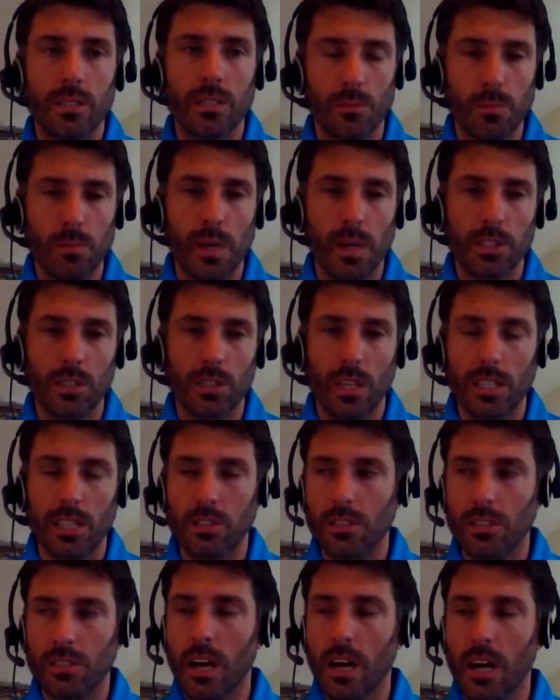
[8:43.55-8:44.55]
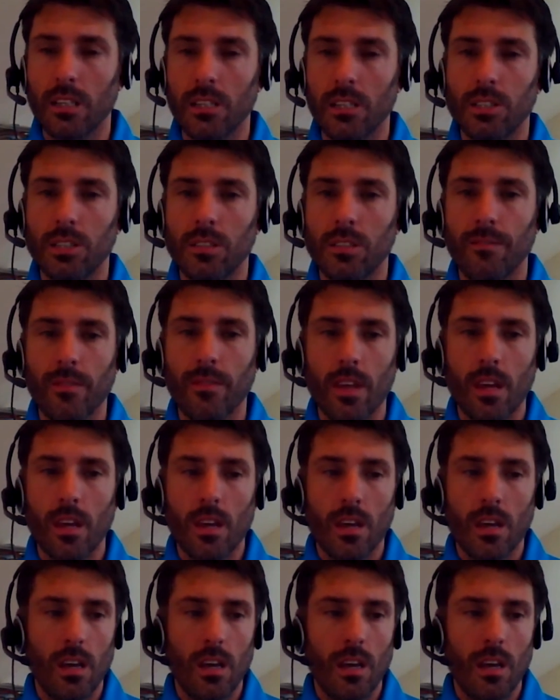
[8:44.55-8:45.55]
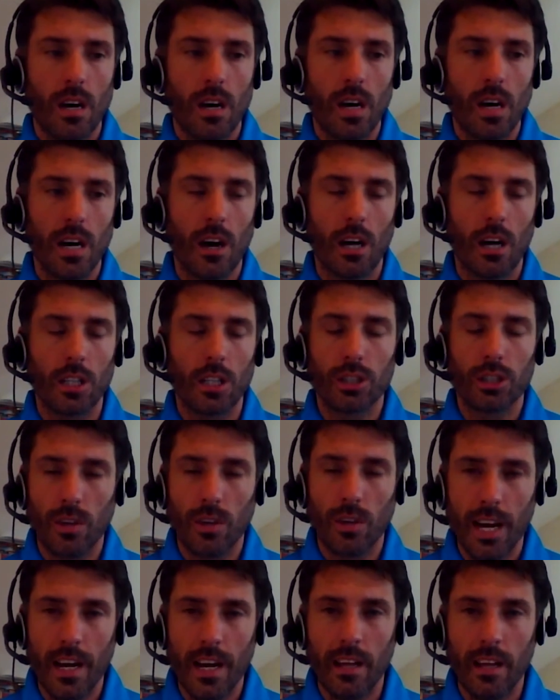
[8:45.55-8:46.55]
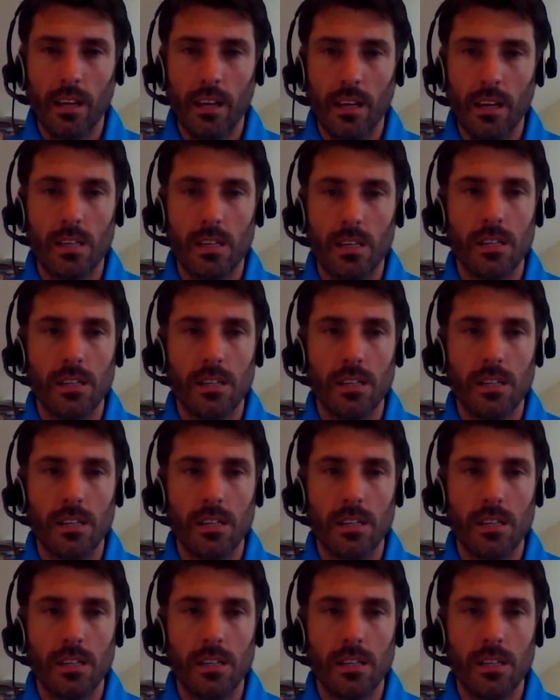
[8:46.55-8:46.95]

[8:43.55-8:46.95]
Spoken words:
some specialized knowledge. Our training